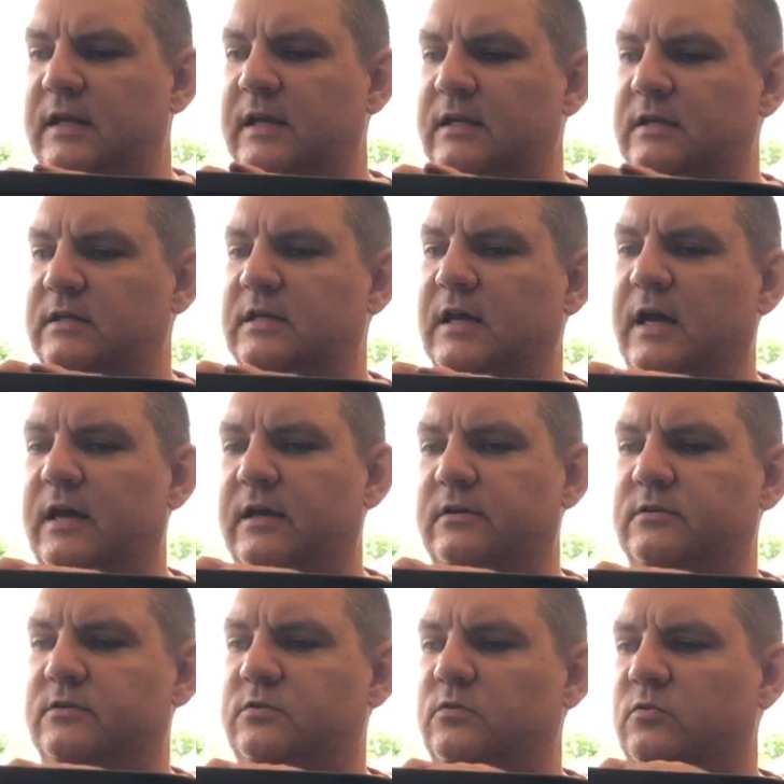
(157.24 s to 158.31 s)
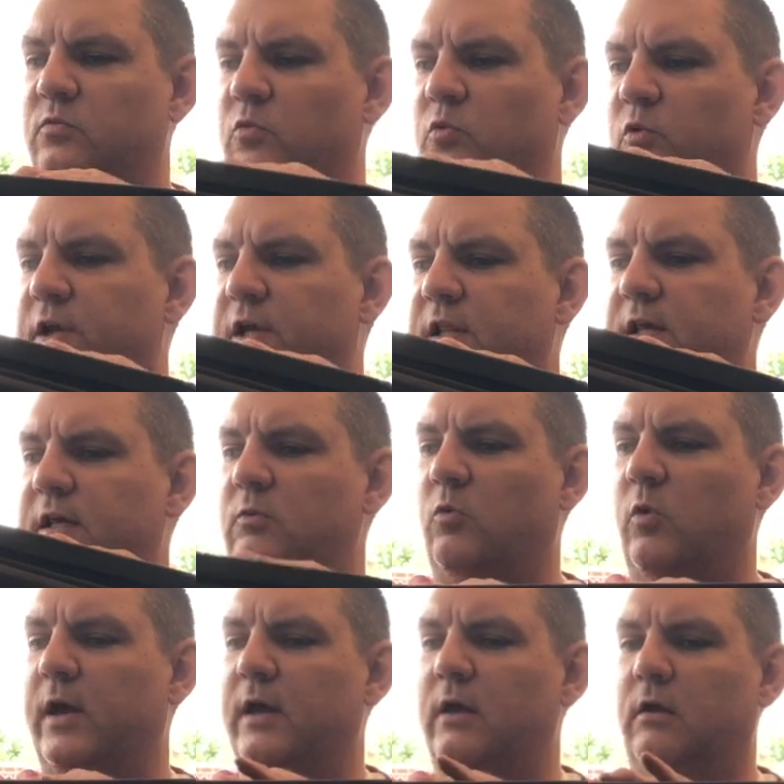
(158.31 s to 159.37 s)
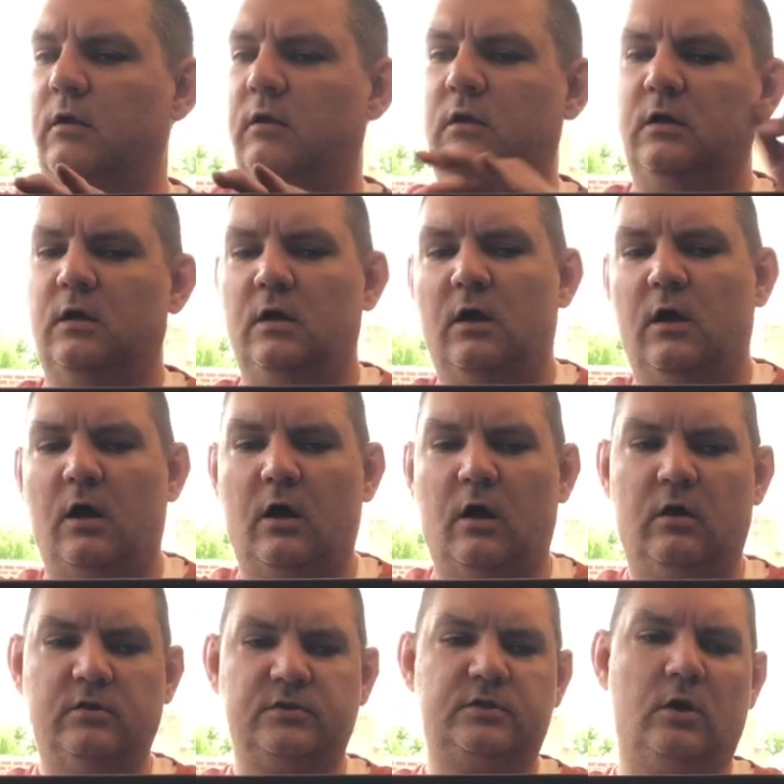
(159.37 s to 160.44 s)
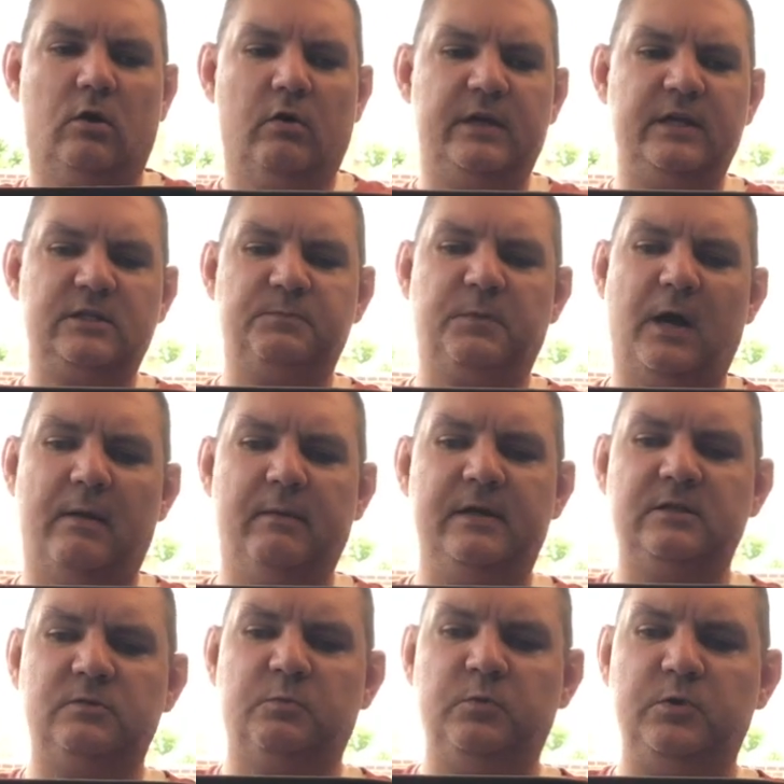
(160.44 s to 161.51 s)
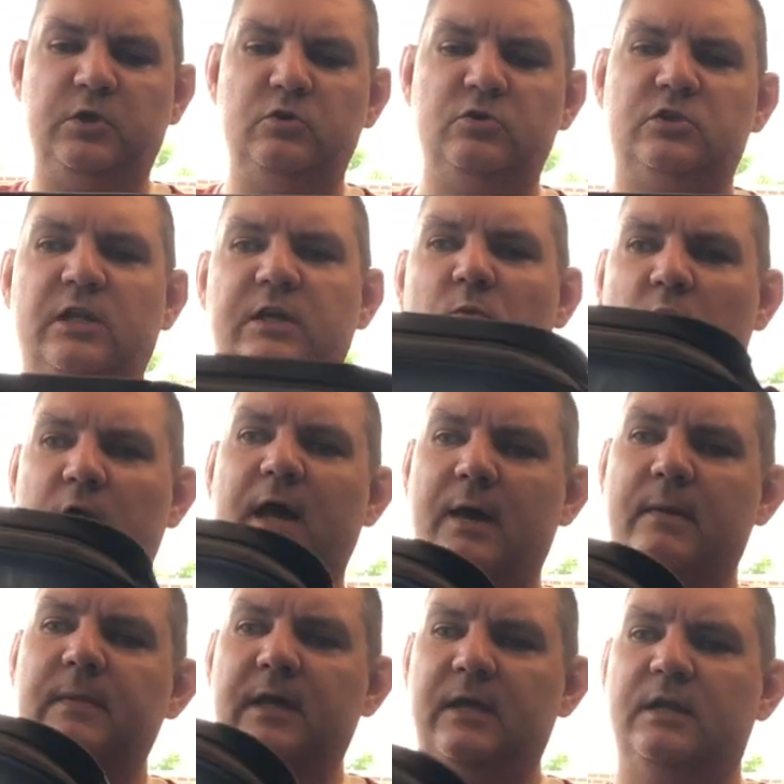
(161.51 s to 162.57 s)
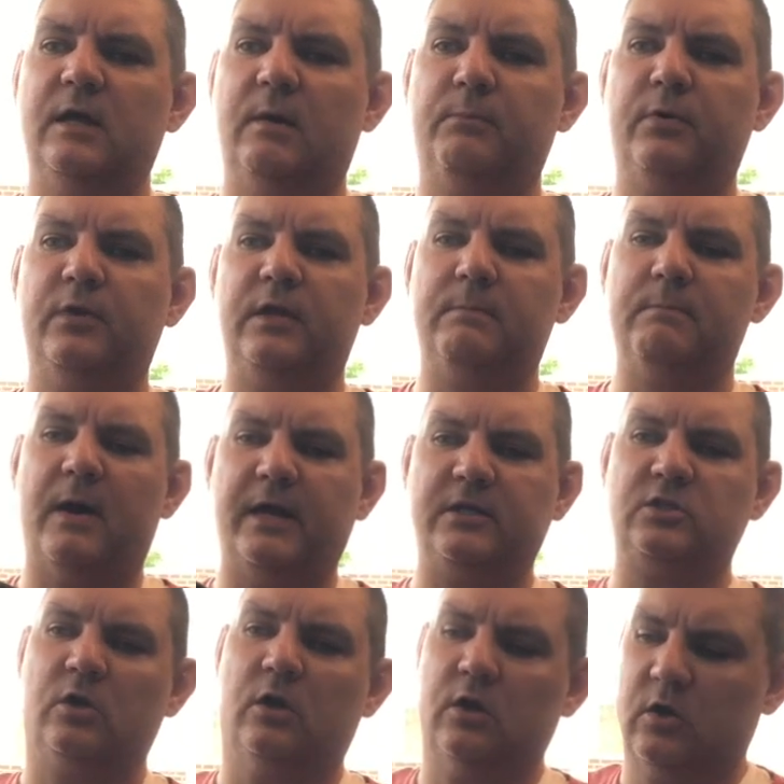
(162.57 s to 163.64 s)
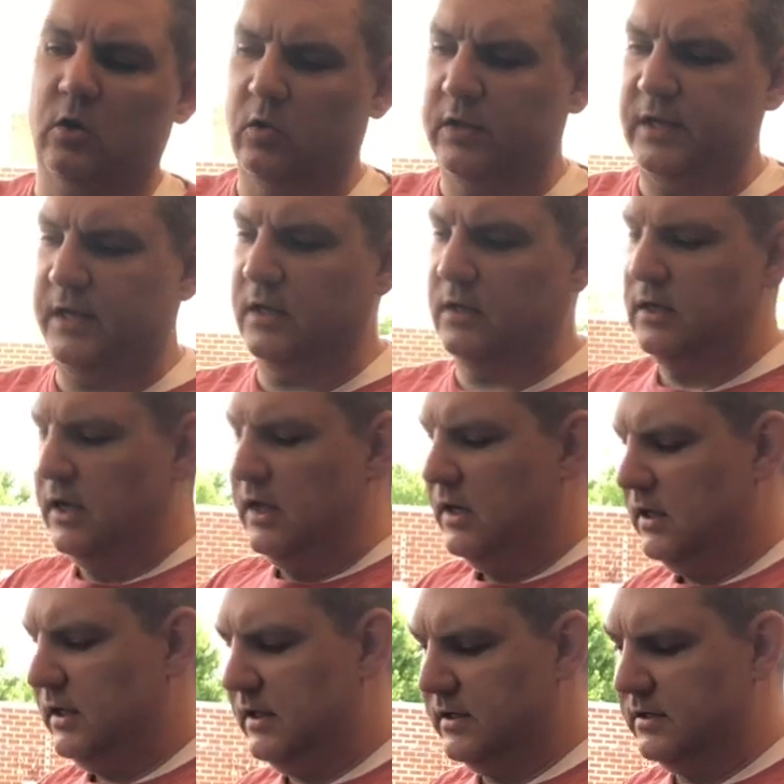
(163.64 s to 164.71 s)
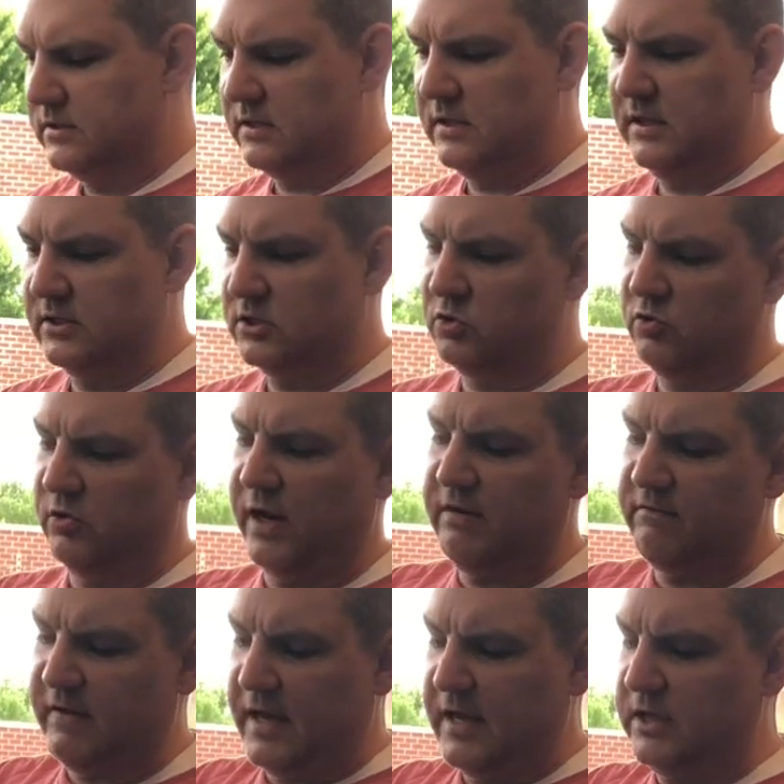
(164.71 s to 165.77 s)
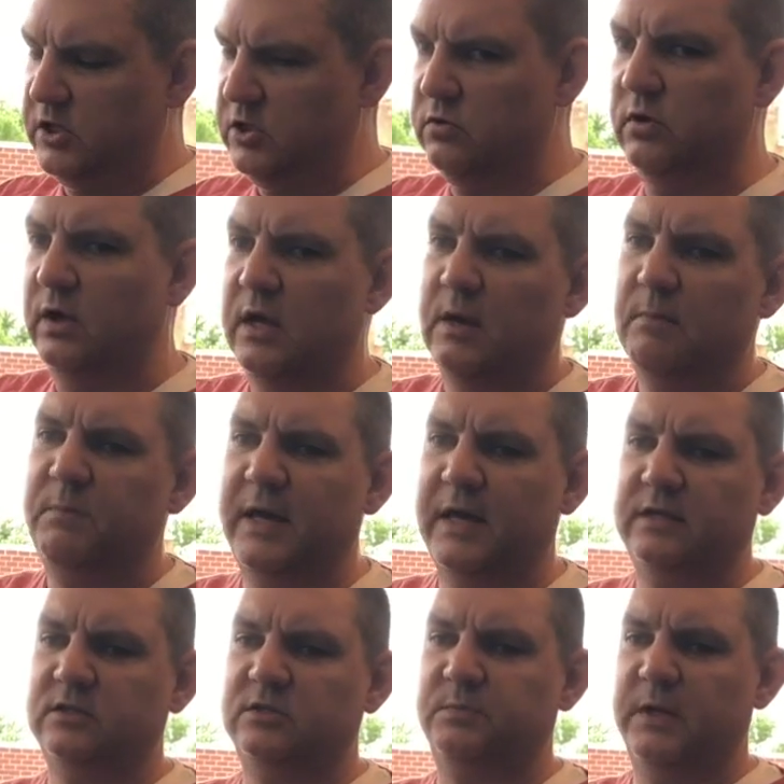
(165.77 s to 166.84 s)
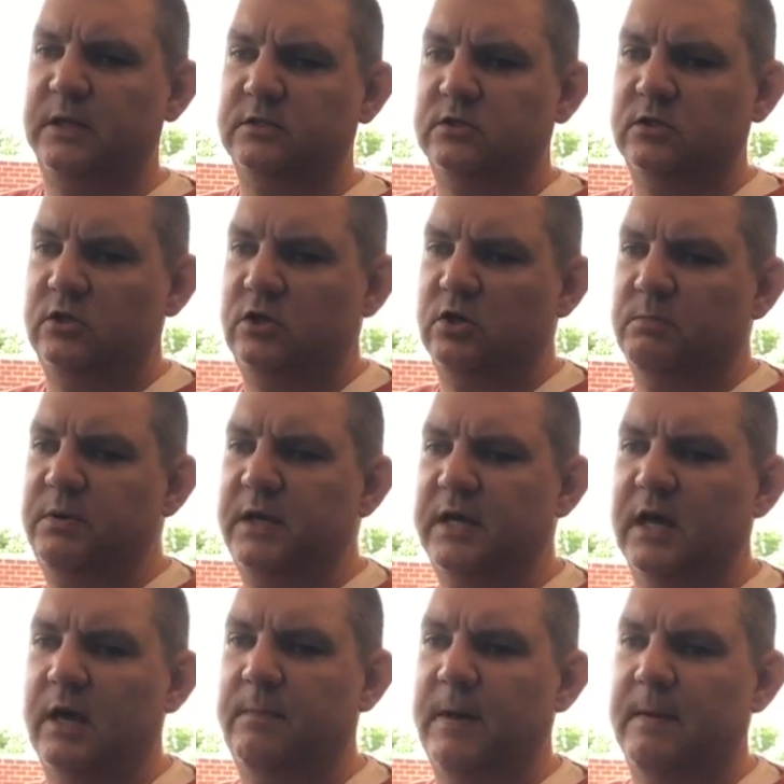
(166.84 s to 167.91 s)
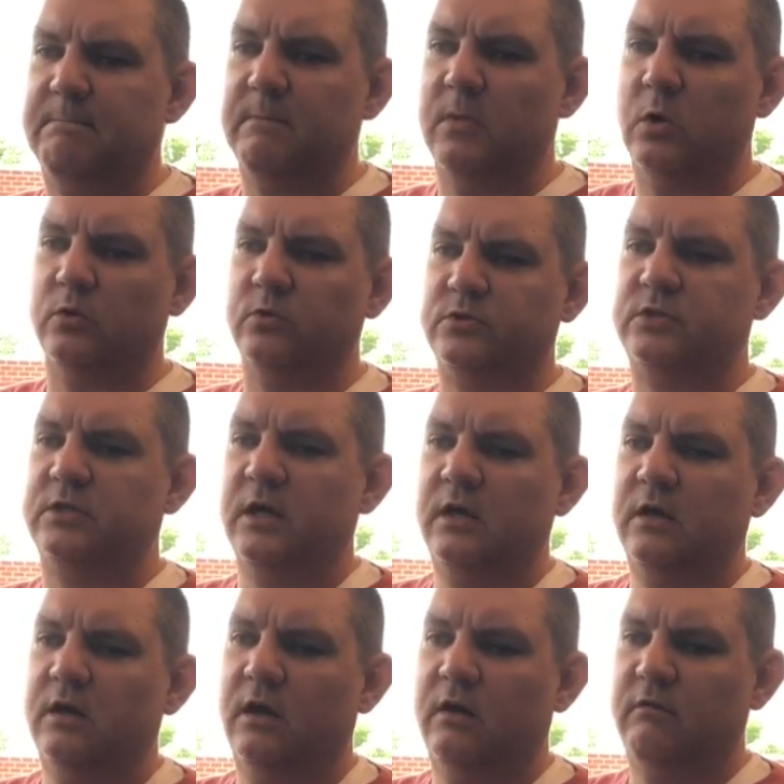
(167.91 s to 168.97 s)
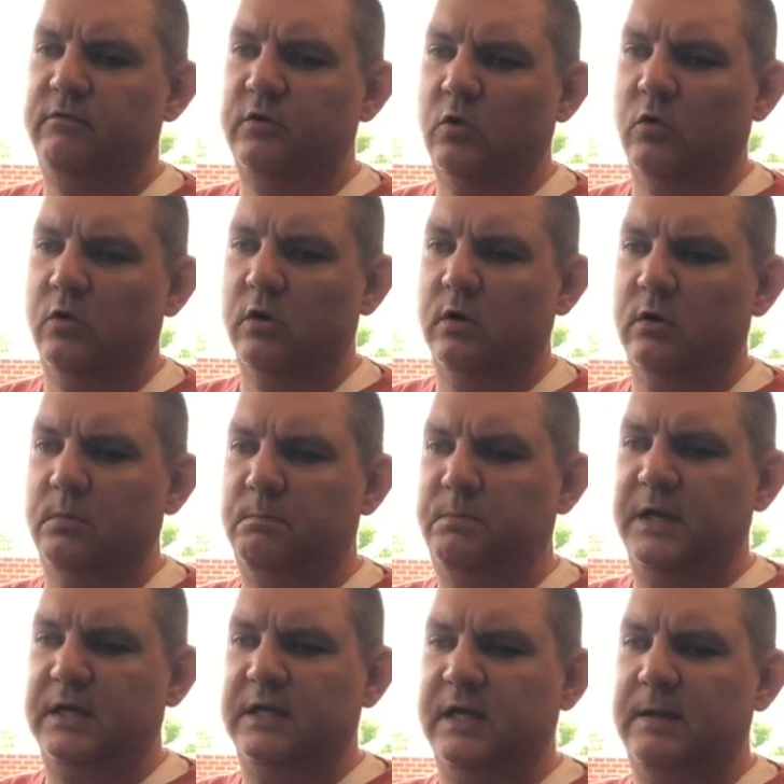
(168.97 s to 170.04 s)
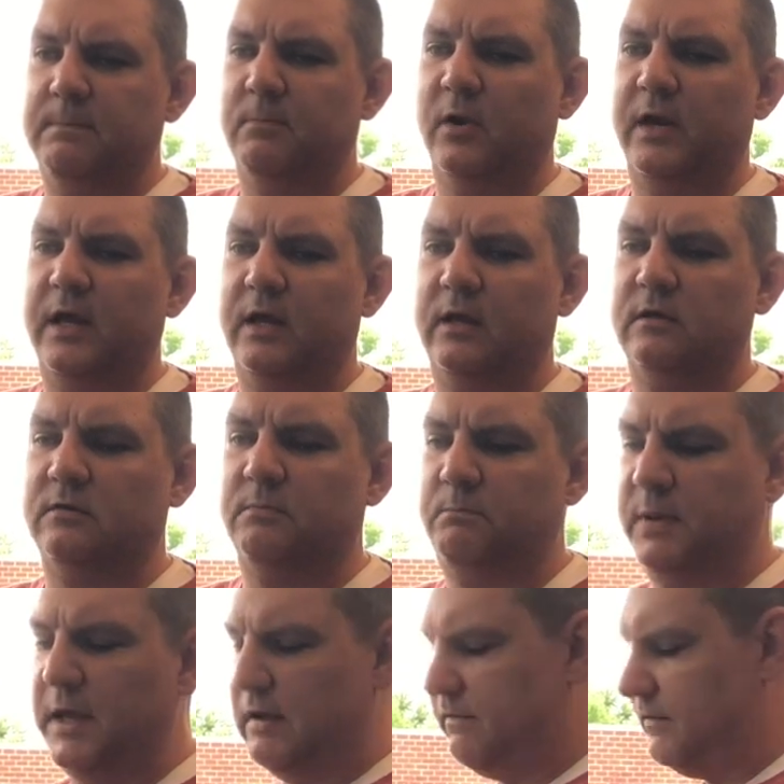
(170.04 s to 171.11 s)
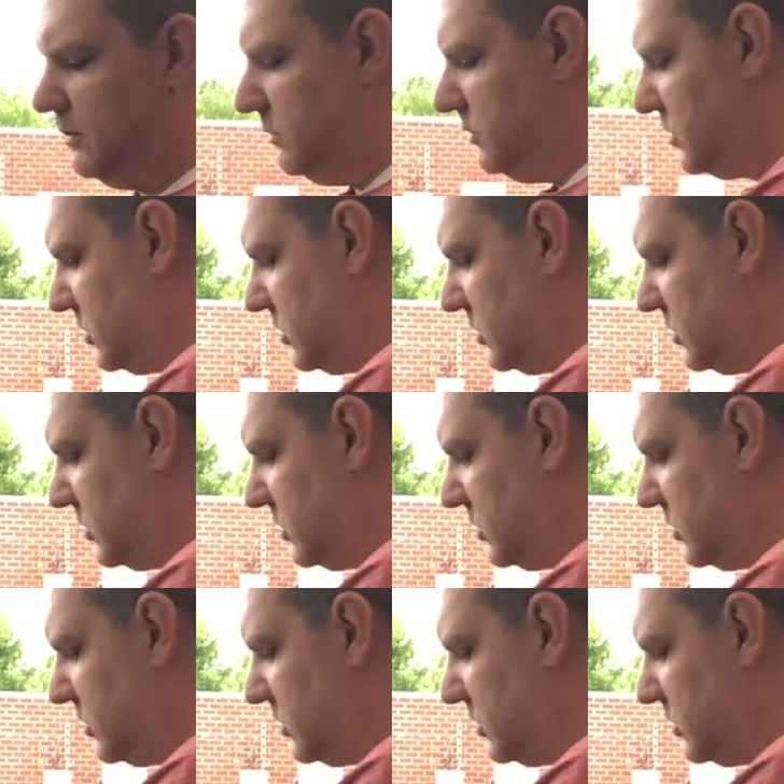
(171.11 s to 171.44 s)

it does really well also. And it's usually what I end up putting my charcoal in is this great value pet dispenser you can pick up at most of your big name brand pet food